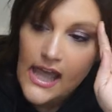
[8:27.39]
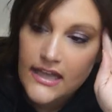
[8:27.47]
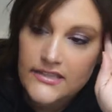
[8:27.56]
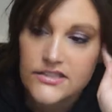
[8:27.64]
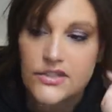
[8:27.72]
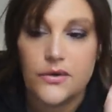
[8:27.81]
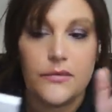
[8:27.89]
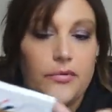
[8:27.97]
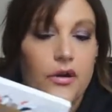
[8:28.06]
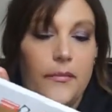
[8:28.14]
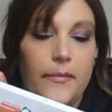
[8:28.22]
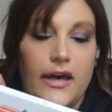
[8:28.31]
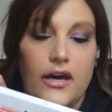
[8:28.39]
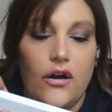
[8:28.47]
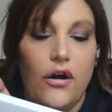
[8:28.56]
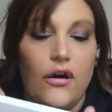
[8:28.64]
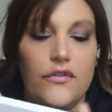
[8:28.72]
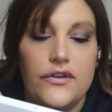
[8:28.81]
And so it brought back
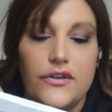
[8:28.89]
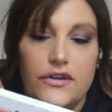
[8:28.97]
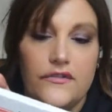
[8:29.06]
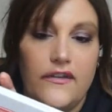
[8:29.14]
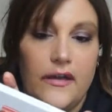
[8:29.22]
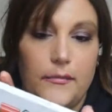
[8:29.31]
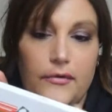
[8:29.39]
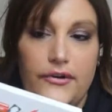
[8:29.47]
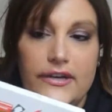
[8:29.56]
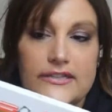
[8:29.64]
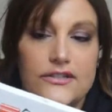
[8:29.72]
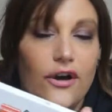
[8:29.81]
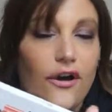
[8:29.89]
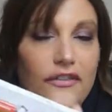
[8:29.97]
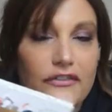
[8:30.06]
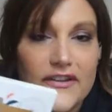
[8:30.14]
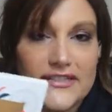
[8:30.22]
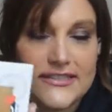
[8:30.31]
all the good memories,
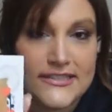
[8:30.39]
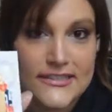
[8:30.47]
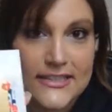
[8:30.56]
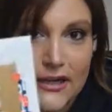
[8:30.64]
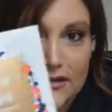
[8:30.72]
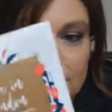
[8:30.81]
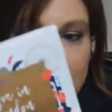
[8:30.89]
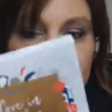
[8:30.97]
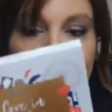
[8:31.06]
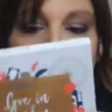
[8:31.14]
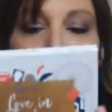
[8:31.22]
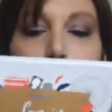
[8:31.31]
all of the nostalgia.